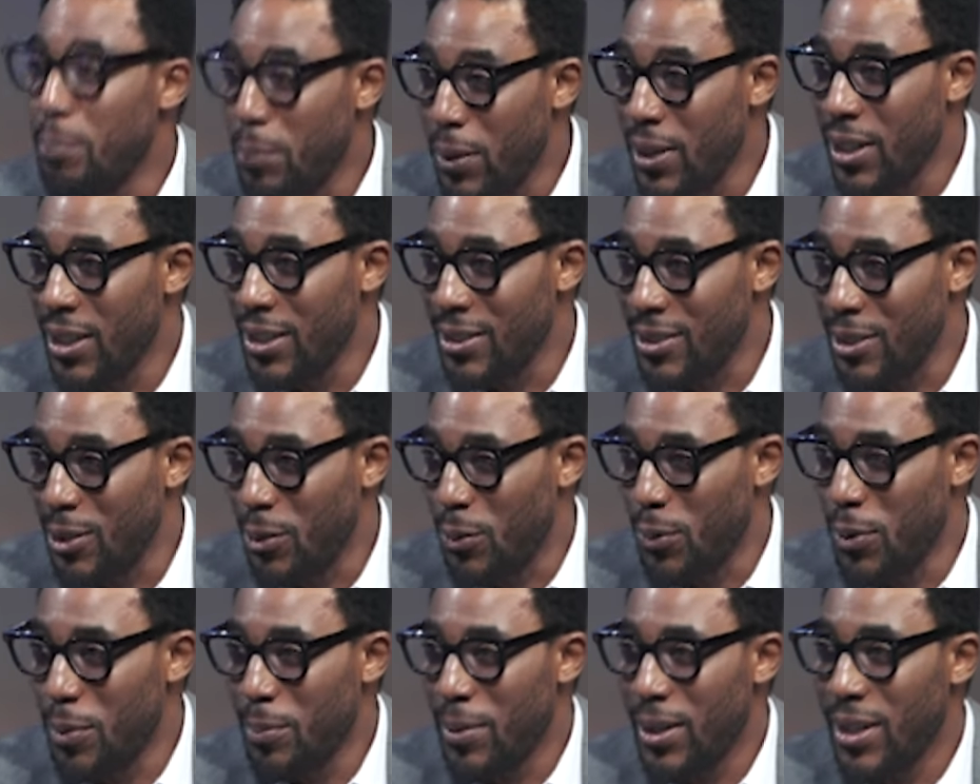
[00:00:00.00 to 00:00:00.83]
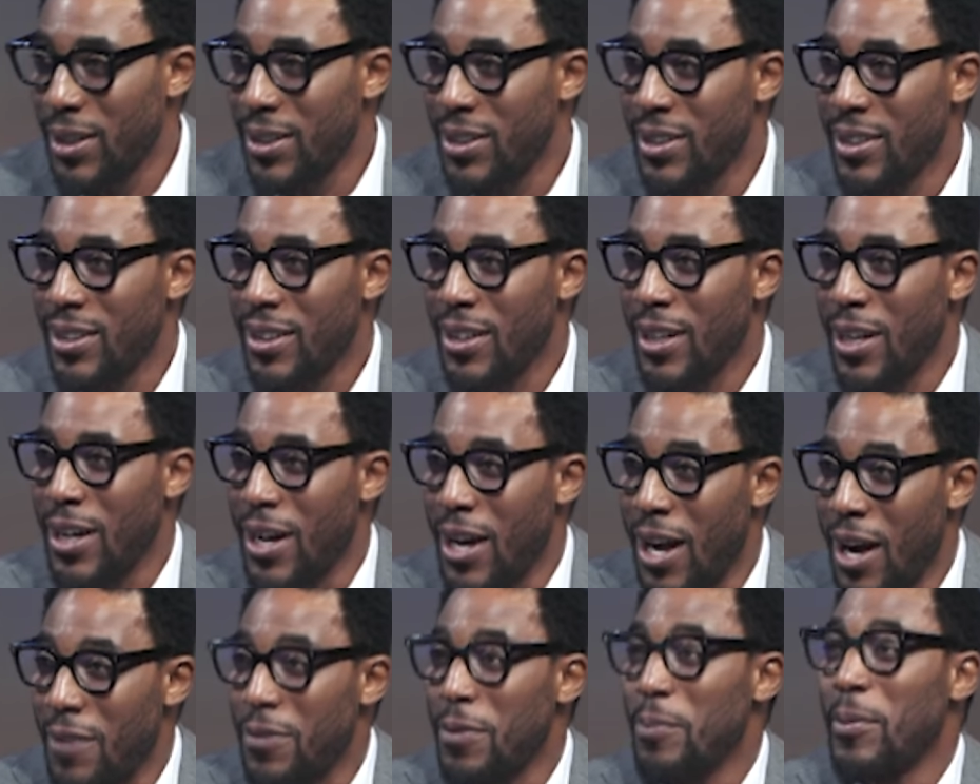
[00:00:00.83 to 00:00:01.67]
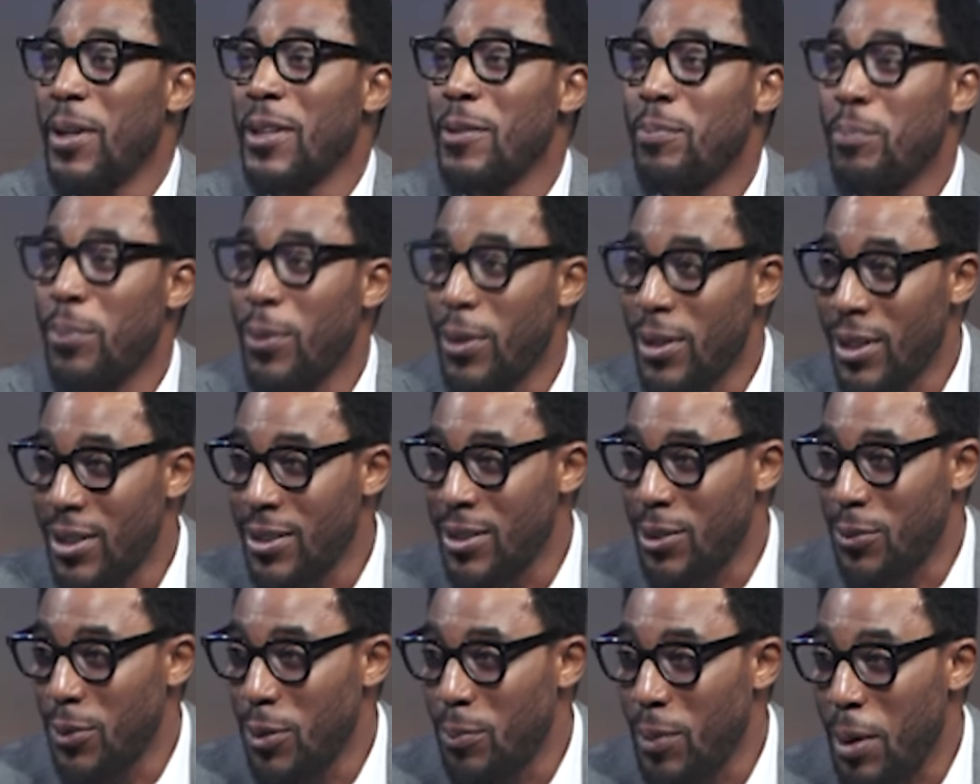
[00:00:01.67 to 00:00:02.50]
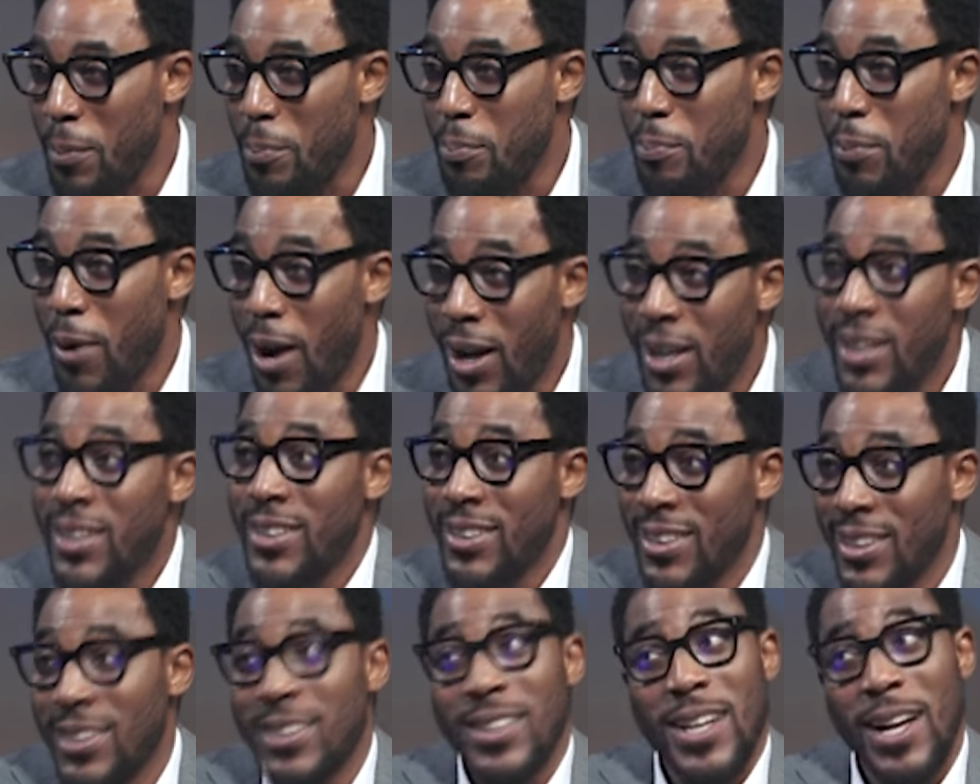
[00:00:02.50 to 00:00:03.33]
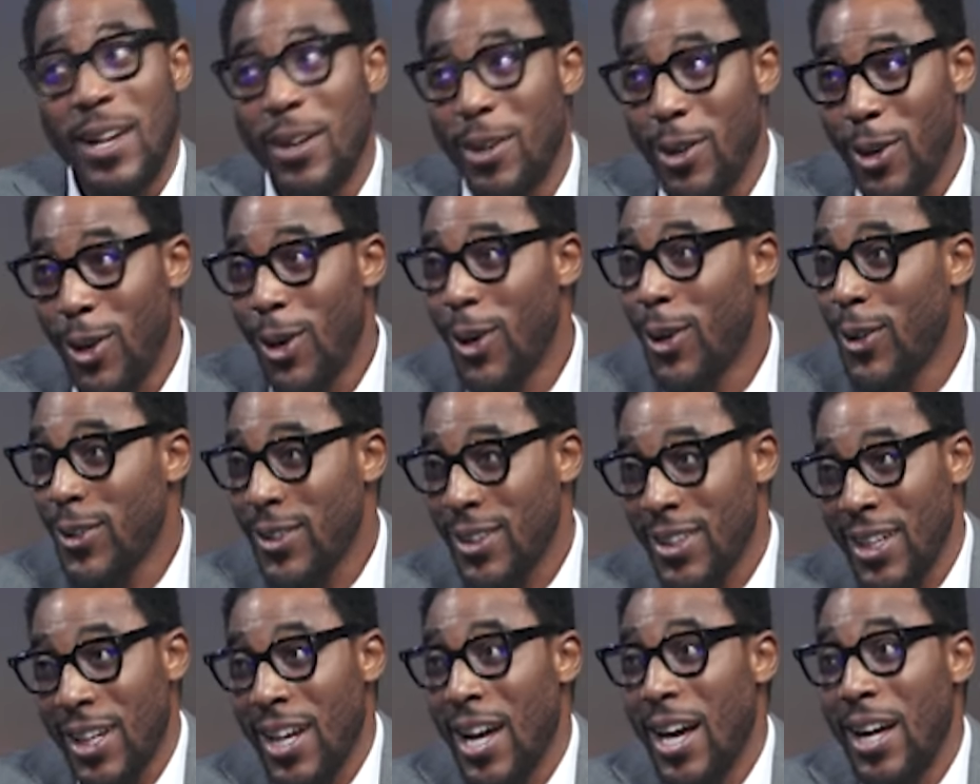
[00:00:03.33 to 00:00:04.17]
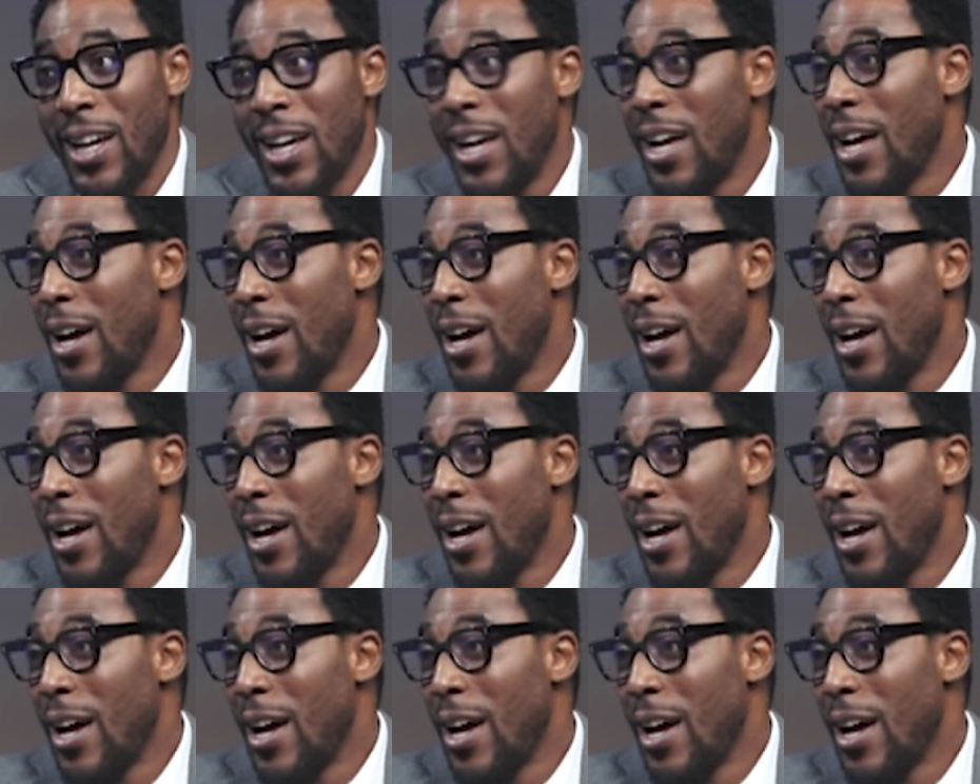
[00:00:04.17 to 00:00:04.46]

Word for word: police the woman, government police the woman, policies and laws that are